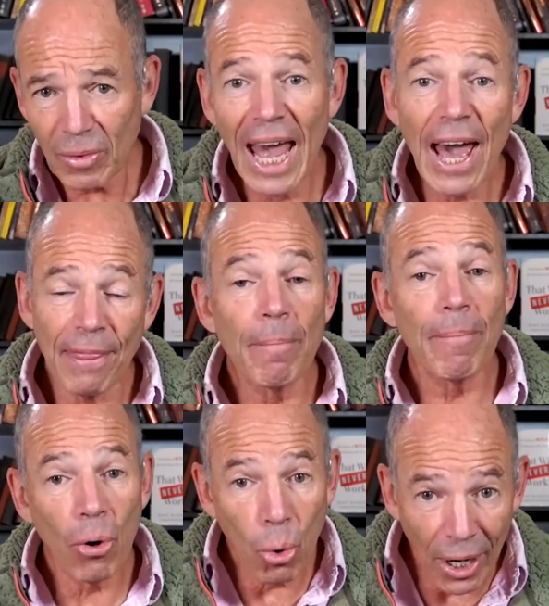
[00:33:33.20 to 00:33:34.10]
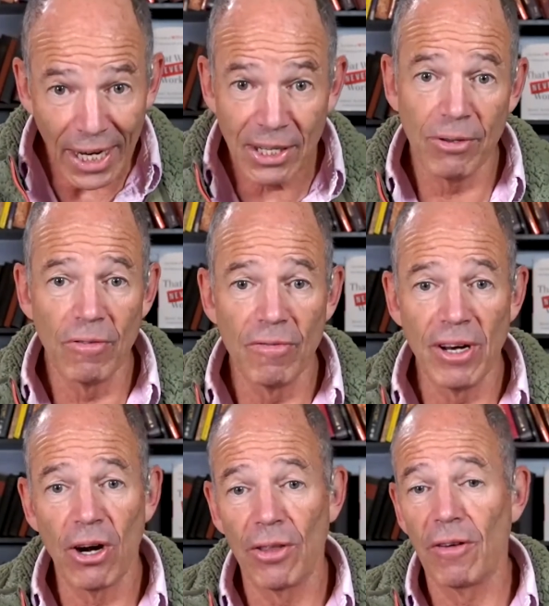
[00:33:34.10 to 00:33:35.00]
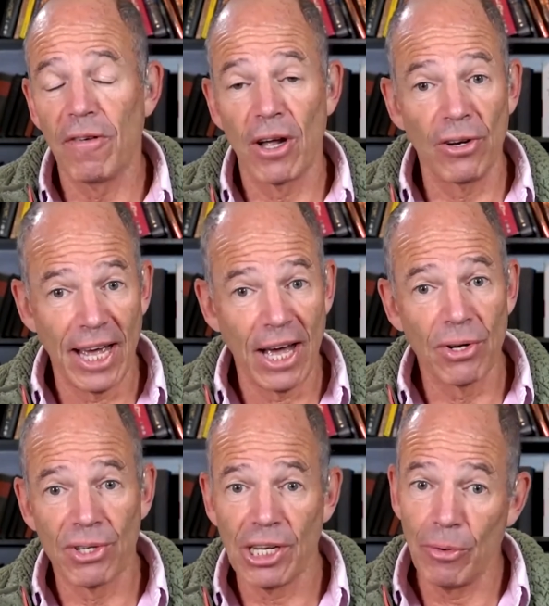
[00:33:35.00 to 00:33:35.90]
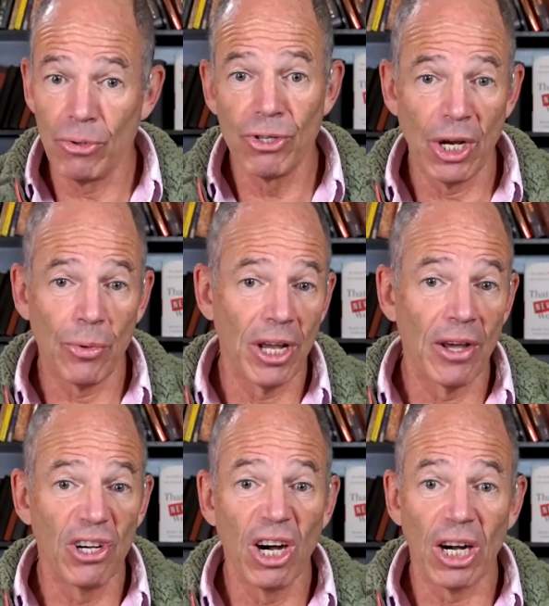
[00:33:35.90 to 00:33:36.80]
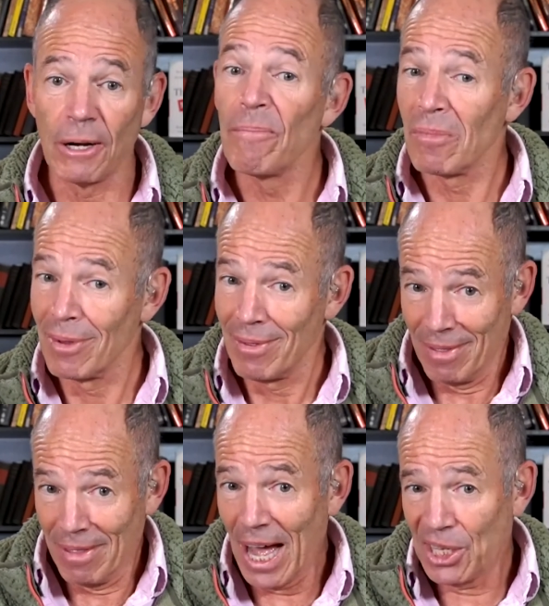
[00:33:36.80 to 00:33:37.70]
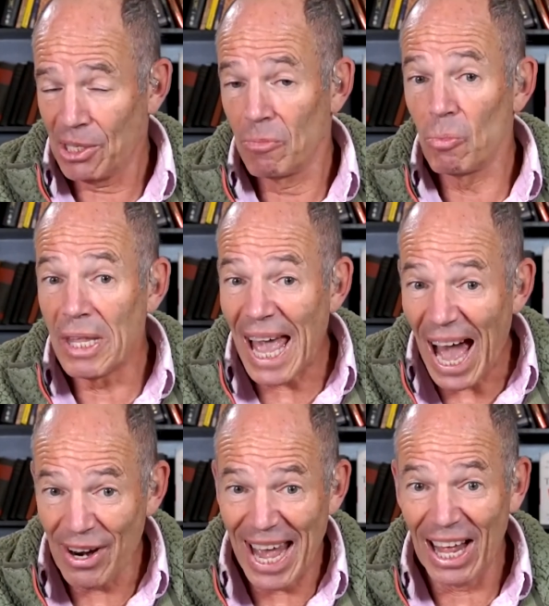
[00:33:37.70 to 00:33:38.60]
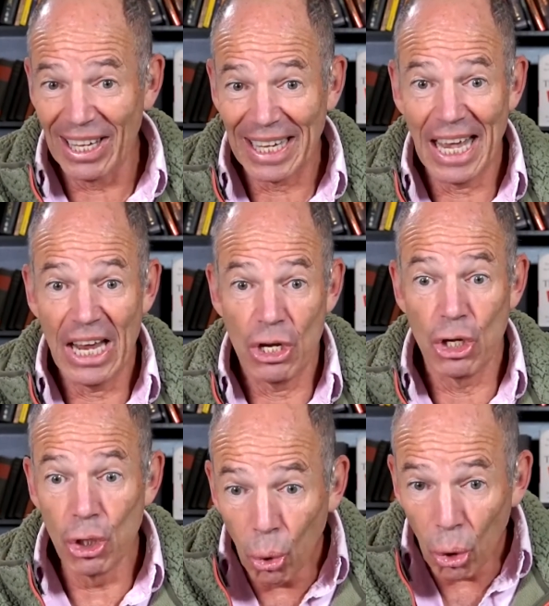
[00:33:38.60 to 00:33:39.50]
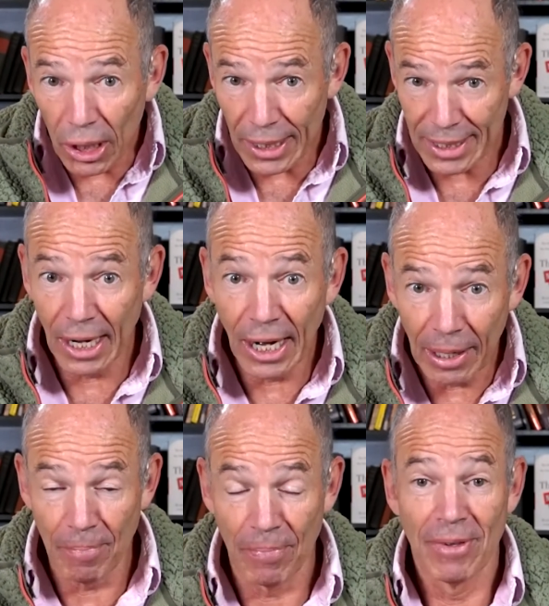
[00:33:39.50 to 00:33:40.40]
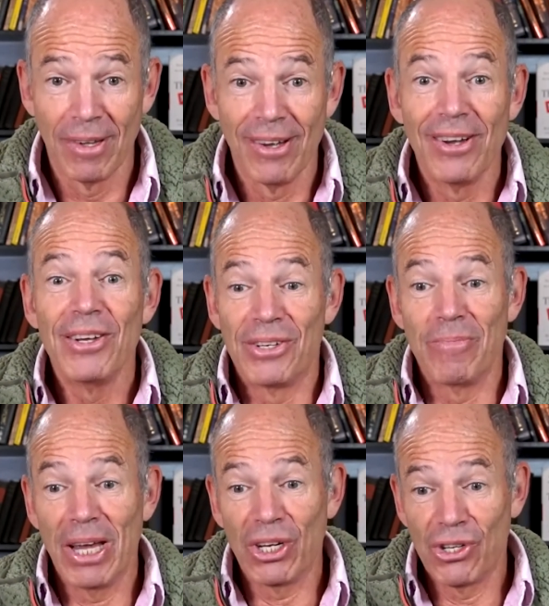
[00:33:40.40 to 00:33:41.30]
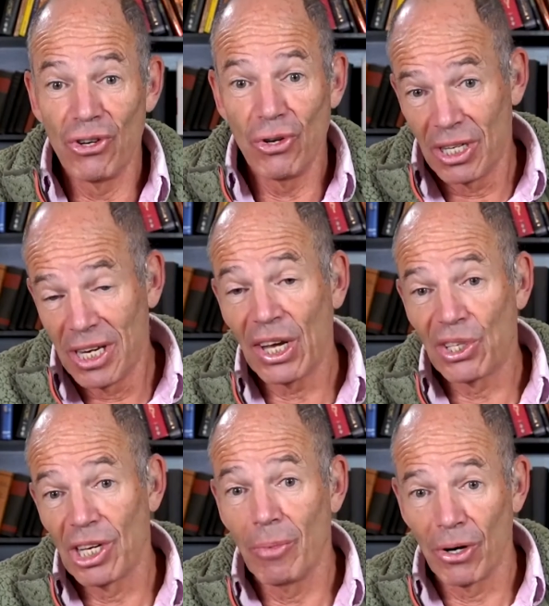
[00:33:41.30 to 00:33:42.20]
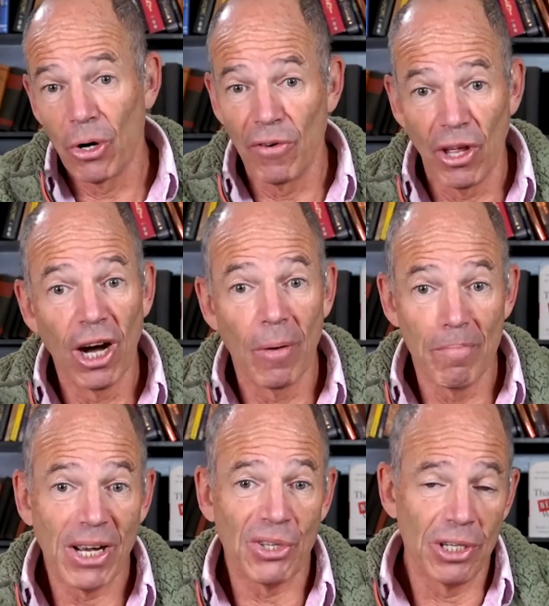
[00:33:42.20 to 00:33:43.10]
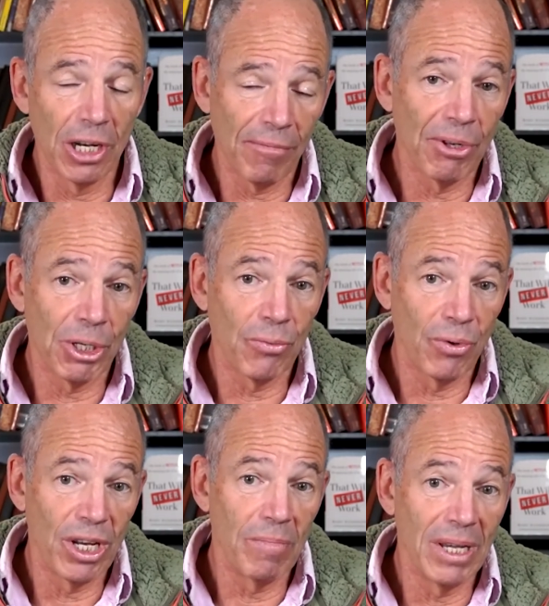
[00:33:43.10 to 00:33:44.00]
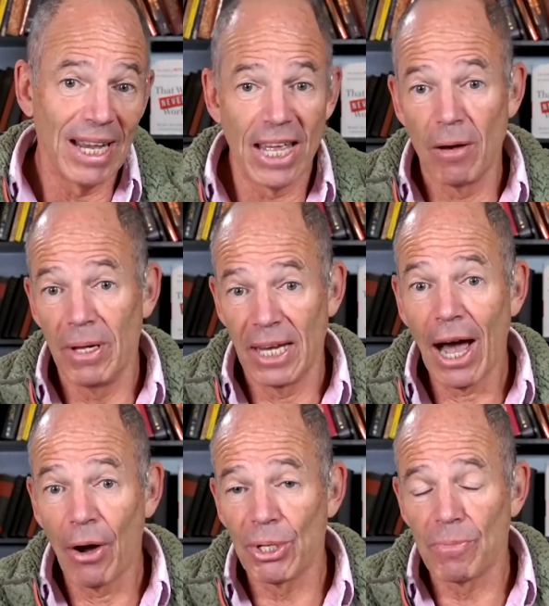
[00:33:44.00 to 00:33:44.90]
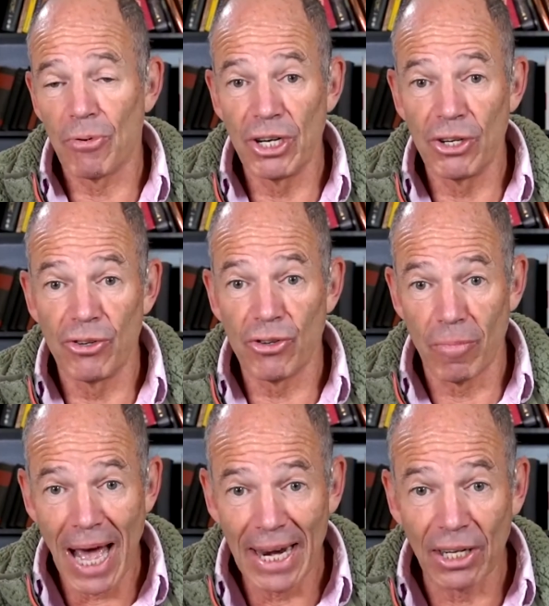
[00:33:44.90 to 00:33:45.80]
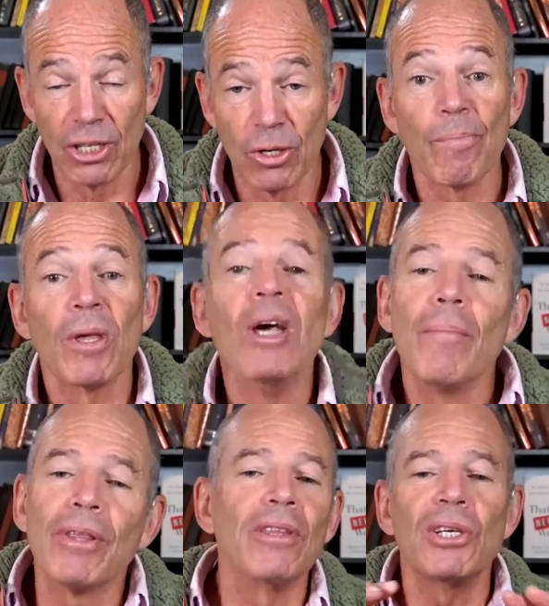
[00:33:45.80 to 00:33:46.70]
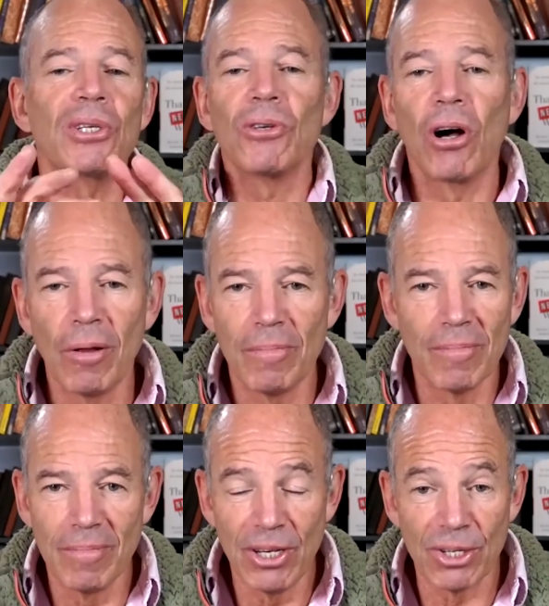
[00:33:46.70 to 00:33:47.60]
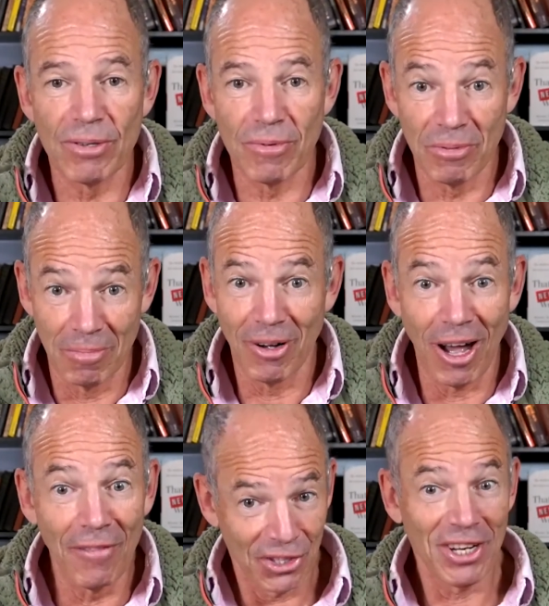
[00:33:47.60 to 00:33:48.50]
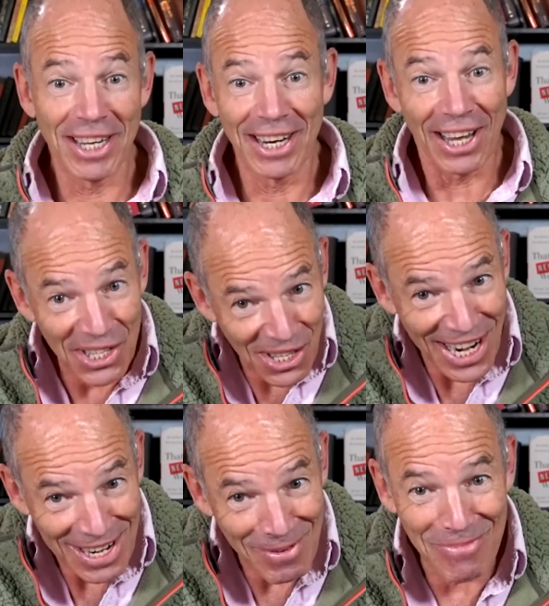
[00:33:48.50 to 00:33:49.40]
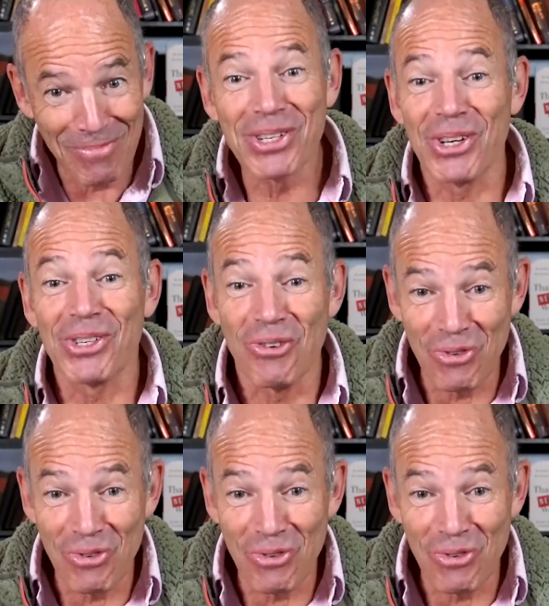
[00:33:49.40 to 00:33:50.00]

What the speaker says: At the point you've narrowed the funnel down to someone who's generally on the hook, that's how to allocate your time to make sure you can take someone over the hump, because the difference between being in and being out is pretty dramatic to you. But this is all me just all of a sudden getting excited about the business and